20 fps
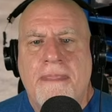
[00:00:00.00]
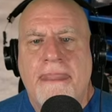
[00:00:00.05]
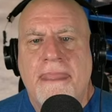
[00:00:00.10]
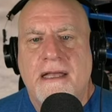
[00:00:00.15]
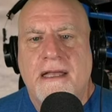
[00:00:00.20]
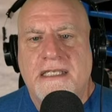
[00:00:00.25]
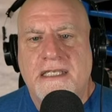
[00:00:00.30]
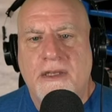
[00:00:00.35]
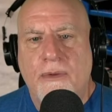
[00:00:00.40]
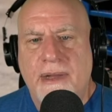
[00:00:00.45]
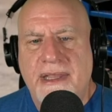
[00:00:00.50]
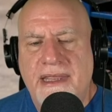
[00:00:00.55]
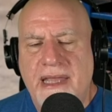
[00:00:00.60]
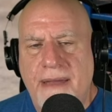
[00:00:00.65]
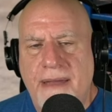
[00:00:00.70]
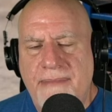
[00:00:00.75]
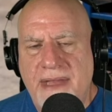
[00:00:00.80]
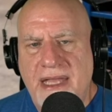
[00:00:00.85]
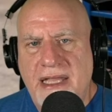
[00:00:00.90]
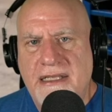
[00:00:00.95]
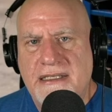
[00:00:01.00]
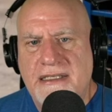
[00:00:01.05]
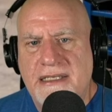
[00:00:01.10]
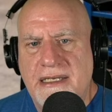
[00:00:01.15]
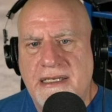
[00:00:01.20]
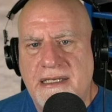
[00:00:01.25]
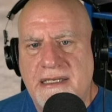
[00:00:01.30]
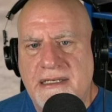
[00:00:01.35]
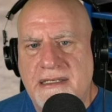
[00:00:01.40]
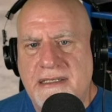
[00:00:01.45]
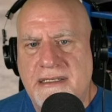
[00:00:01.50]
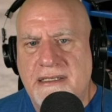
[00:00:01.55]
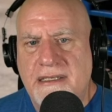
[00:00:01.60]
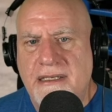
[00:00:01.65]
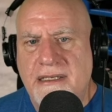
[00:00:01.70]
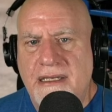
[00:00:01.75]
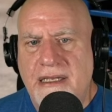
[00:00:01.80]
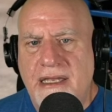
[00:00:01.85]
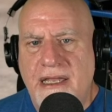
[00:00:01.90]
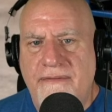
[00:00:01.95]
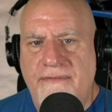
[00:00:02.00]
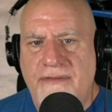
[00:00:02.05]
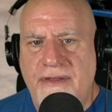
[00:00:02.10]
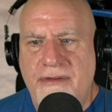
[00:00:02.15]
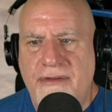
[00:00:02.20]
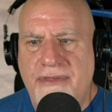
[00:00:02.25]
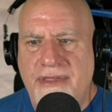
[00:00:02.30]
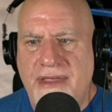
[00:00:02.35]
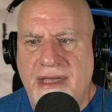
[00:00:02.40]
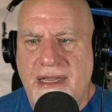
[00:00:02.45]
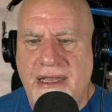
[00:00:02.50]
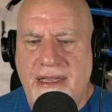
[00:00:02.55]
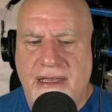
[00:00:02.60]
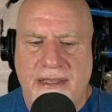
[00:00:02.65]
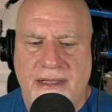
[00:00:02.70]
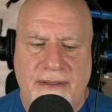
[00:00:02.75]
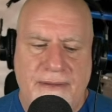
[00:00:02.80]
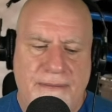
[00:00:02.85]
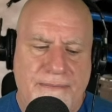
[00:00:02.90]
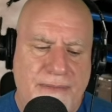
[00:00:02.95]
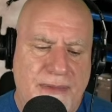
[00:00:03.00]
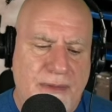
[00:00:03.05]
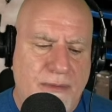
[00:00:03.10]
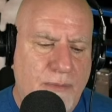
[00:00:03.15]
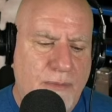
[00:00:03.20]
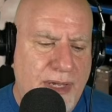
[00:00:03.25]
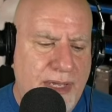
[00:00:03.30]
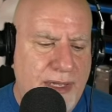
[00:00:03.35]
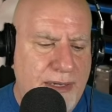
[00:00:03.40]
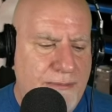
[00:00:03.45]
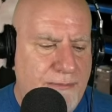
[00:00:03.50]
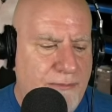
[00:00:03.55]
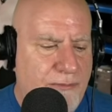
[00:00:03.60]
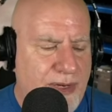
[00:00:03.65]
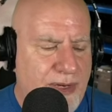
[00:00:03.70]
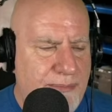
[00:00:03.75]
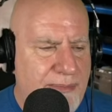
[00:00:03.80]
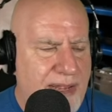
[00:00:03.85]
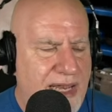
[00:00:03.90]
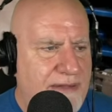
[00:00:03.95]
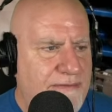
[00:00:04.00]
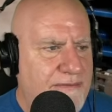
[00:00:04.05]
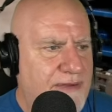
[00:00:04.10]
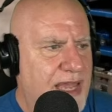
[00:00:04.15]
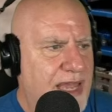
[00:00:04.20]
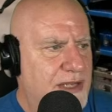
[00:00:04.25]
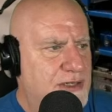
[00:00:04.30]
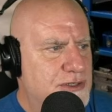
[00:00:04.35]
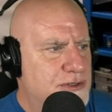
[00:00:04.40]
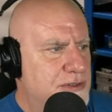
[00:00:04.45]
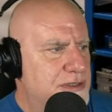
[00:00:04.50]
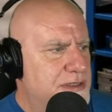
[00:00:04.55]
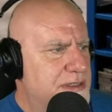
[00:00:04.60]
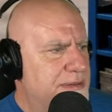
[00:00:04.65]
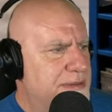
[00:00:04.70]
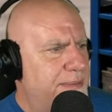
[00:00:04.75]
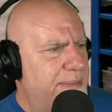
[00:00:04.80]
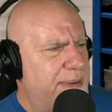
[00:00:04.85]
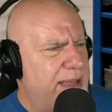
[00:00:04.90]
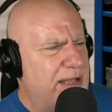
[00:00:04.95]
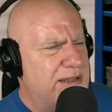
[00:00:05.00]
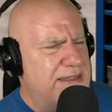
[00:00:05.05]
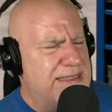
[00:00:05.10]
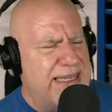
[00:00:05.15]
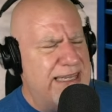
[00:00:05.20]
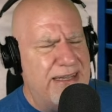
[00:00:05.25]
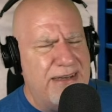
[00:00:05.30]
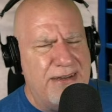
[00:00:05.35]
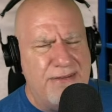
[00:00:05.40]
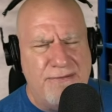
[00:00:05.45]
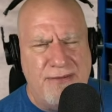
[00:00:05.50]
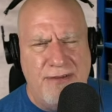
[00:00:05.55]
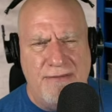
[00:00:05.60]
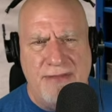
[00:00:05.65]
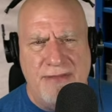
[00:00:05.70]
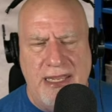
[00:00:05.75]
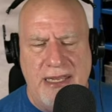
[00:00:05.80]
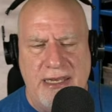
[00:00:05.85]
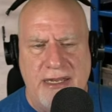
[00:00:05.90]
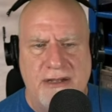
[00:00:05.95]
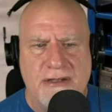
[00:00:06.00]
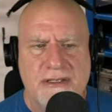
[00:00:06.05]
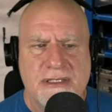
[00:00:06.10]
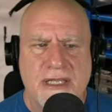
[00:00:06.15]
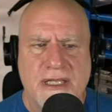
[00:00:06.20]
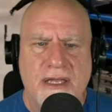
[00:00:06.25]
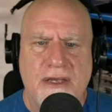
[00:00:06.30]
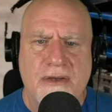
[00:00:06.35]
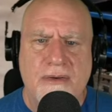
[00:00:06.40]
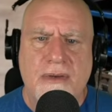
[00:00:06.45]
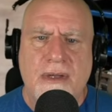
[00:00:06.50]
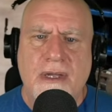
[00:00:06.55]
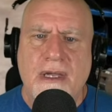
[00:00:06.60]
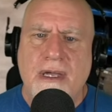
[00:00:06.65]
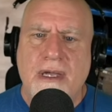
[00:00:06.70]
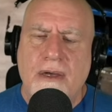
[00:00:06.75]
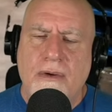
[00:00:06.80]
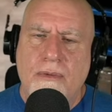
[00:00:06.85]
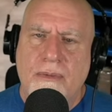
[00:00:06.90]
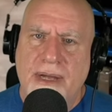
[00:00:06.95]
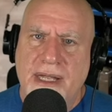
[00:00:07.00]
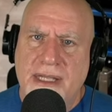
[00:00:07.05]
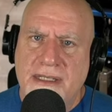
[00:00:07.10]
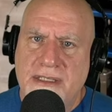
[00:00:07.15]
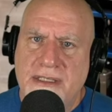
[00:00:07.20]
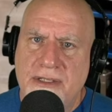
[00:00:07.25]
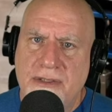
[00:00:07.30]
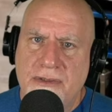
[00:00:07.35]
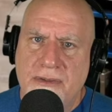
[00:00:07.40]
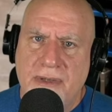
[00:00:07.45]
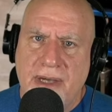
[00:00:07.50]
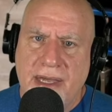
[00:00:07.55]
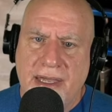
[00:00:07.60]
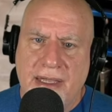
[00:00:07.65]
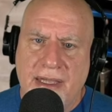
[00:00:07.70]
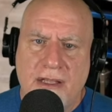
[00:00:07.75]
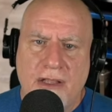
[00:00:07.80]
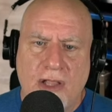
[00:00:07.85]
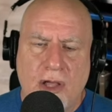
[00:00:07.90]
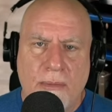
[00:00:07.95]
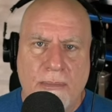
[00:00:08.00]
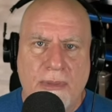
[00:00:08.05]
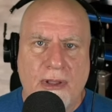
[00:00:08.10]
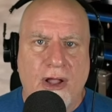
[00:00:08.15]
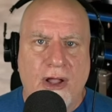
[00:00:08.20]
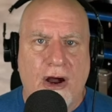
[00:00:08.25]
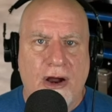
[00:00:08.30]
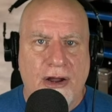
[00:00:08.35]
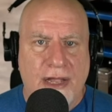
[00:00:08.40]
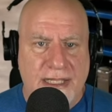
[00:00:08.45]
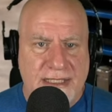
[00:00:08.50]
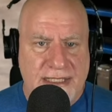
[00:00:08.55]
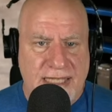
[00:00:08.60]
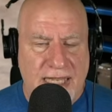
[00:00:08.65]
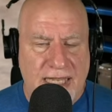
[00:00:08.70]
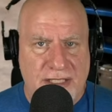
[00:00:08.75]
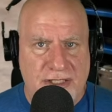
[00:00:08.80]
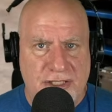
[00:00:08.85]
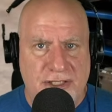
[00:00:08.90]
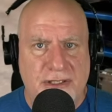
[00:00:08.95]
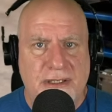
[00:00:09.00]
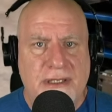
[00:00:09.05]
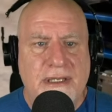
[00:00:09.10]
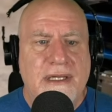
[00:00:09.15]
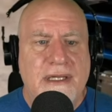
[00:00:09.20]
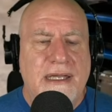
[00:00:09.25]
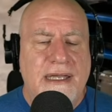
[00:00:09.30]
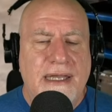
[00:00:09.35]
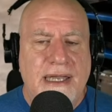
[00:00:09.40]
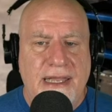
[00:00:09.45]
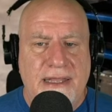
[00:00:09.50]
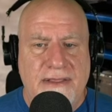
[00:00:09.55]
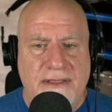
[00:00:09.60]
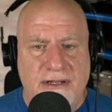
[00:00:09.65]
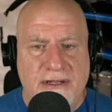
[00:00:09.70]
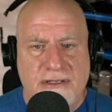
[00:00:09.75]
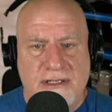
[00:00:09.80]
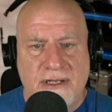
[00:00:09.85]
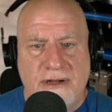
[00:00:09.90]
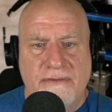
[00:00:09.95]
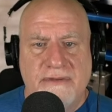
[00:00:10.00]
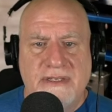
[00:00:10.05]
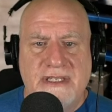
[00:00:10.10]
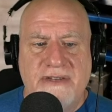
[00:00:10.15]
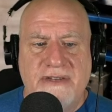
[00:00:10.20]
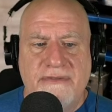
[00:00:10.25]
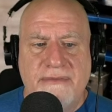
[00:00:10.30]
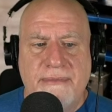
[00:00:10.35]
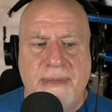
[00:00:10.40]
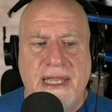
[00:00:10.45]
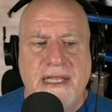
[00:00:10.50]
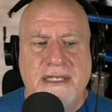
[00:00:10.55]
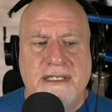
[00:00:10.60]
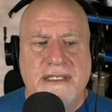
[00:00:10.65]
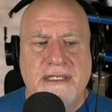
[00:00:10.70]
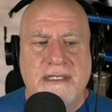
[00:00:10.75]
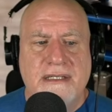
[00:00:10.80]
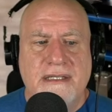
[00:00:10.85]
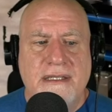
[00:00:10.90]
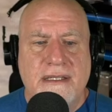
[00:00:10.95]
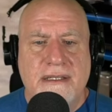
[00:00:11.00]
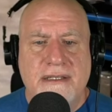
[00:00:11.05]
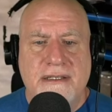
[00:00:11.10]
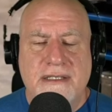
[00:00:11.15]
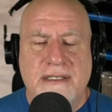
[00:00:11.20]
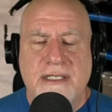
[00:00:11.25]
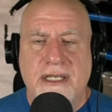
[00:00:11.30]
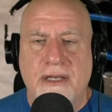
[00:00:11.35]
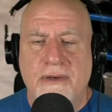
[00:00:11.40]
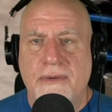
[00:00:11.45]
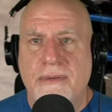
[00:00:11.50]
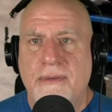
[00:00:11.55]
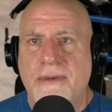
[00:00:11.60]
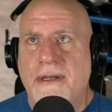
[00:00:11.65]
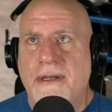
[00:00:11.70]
so what that means is if you think when manufacturers about 10 to 15 years ago went to a global architecture in their service information, so